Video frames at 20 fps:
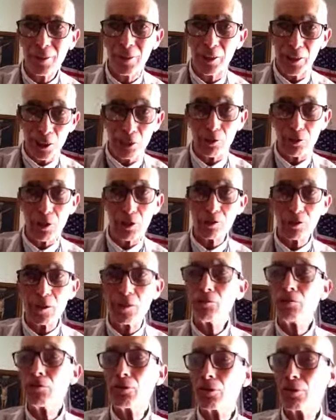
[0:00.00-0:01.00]
The toys,
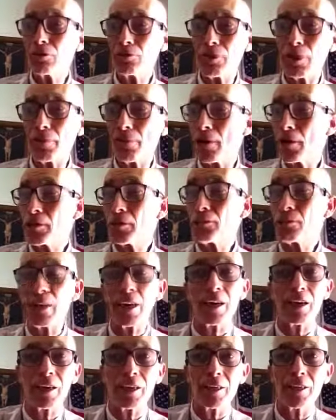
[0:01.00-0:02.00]
I'm just
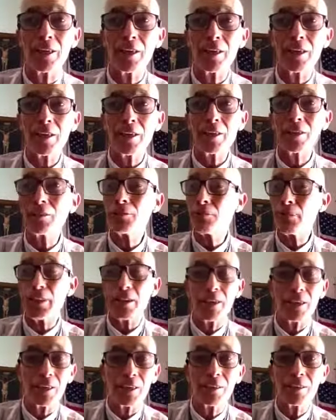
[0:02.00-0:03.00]
speaking,
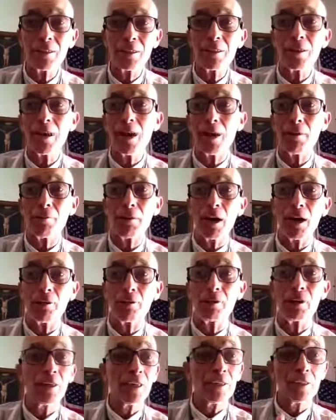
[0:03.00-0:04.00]
speaking
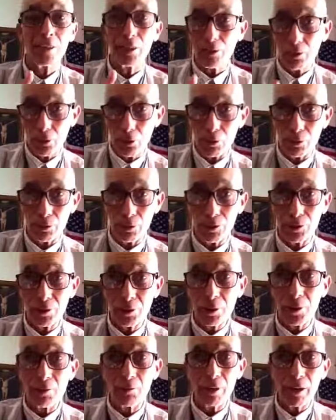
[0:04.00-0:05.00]
about the toys.
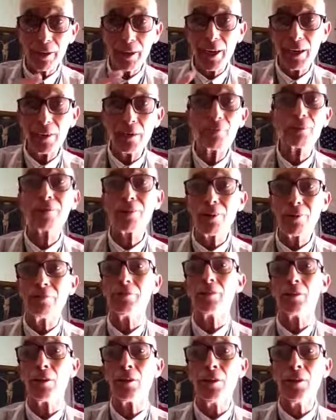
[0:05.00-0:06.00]
What kind of
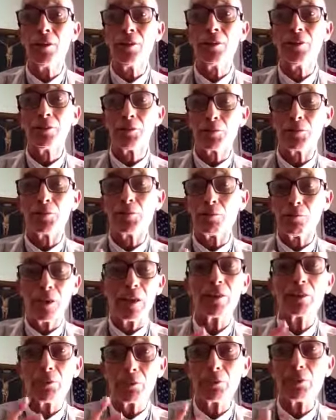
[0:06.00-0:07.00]
toys? To,
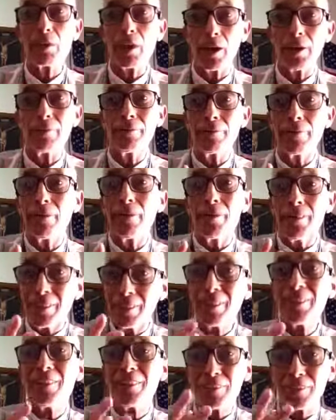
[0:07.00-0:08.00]
what you can
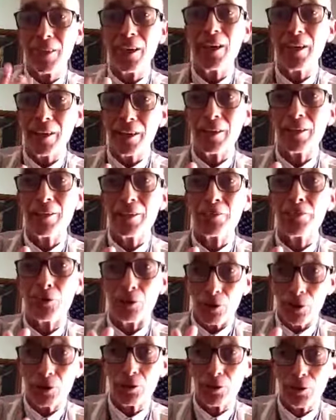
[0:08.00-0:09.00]
take
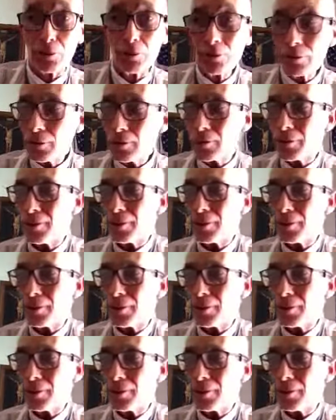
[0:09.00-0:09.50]
to the school?